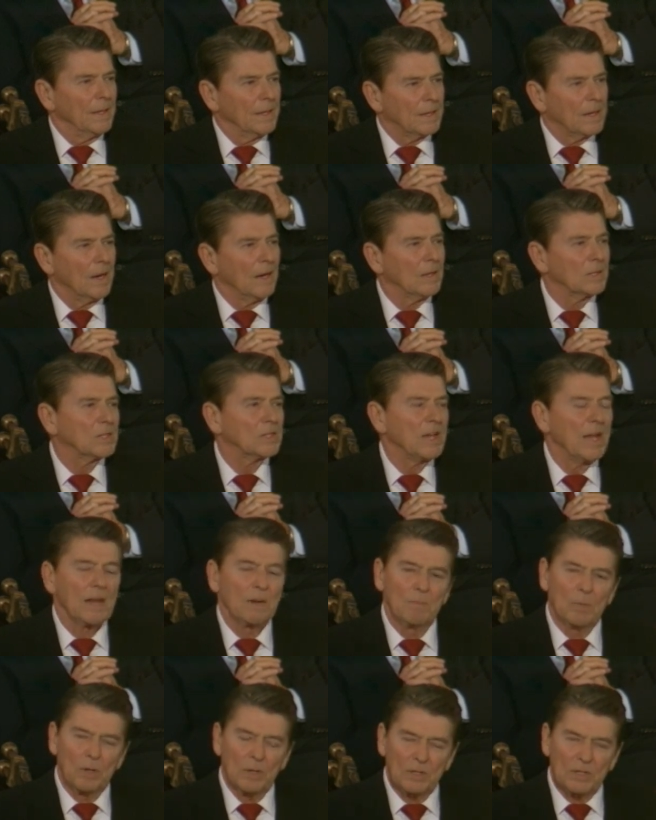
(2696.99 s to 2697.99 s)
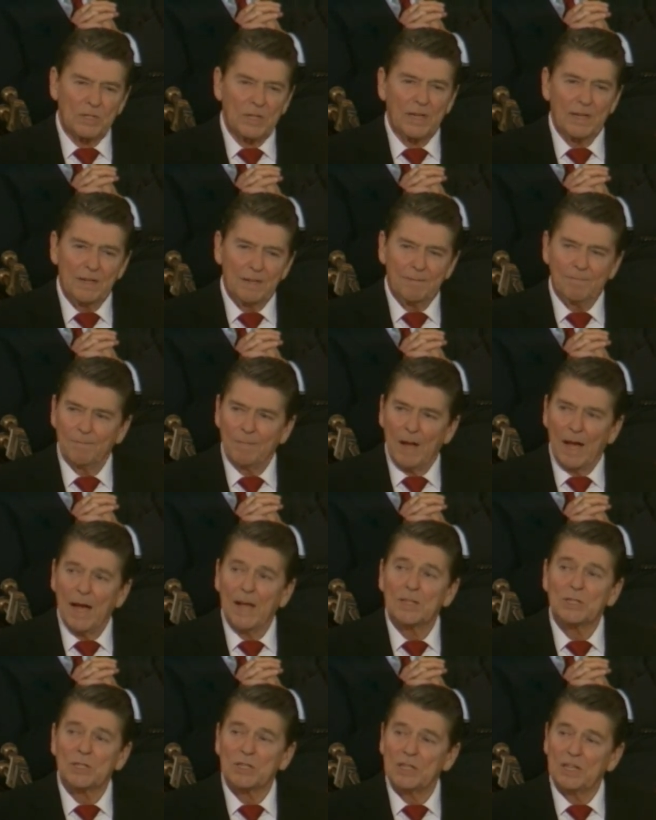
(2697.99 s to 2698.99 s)
Carl Sandburg said,
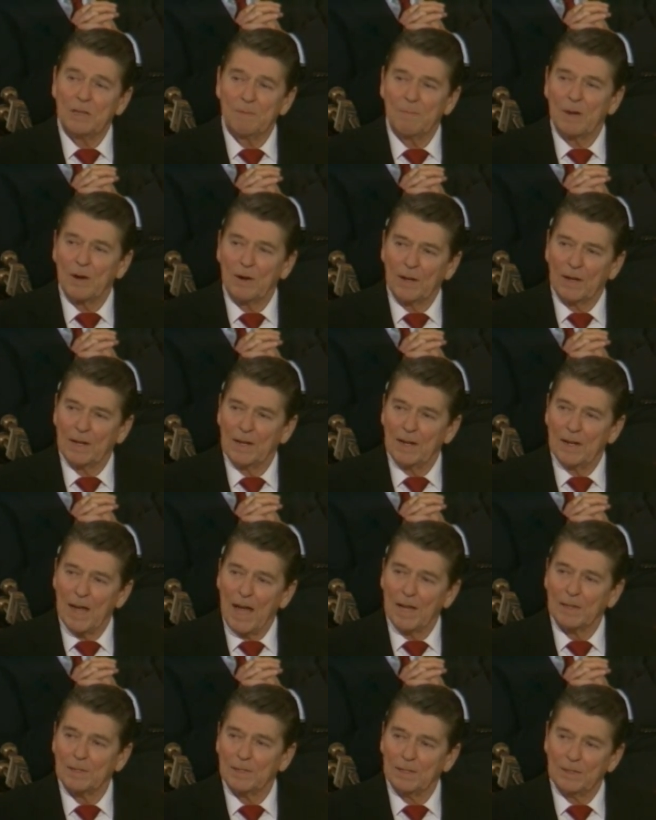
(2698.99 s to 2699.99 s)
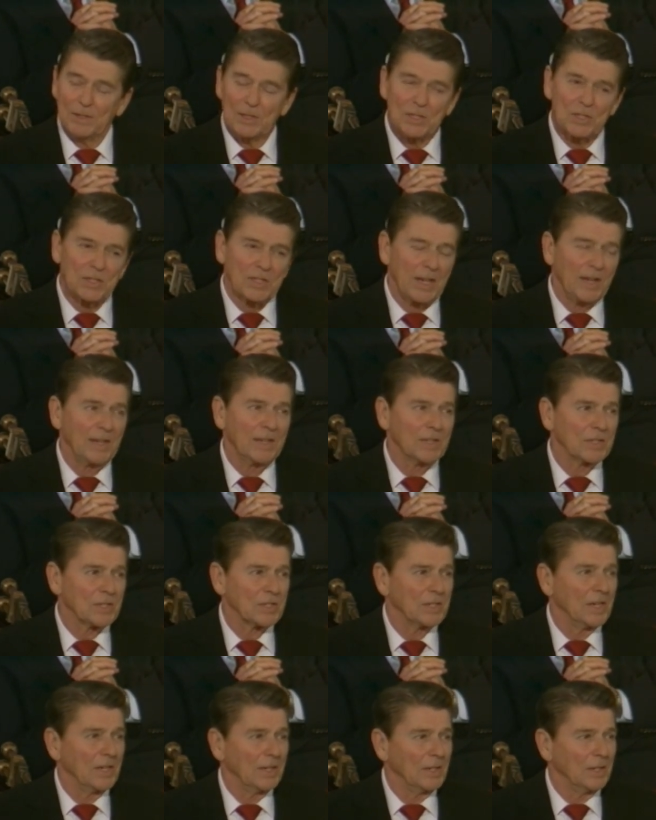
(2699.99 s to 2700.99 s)
I see America not in the setting
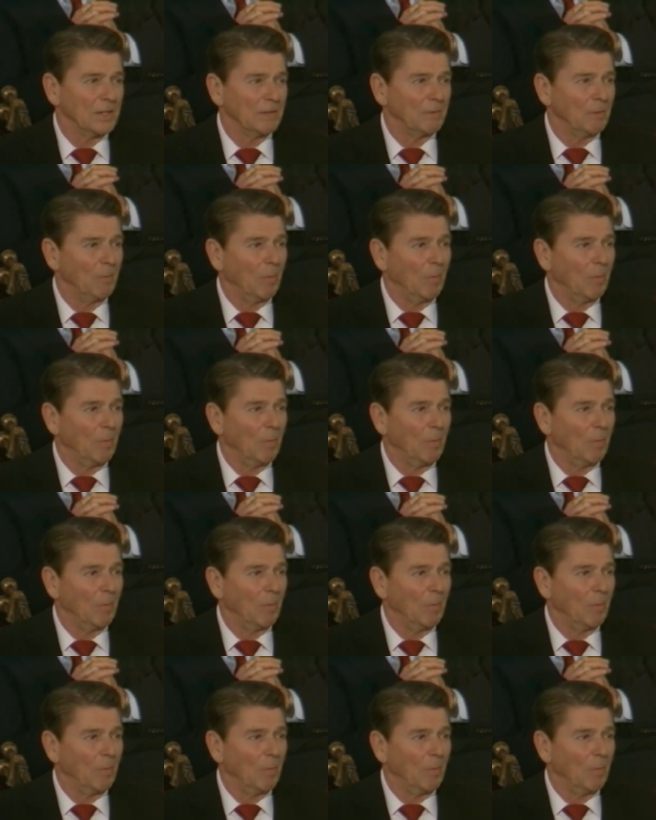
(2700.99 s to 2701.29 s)
sun of a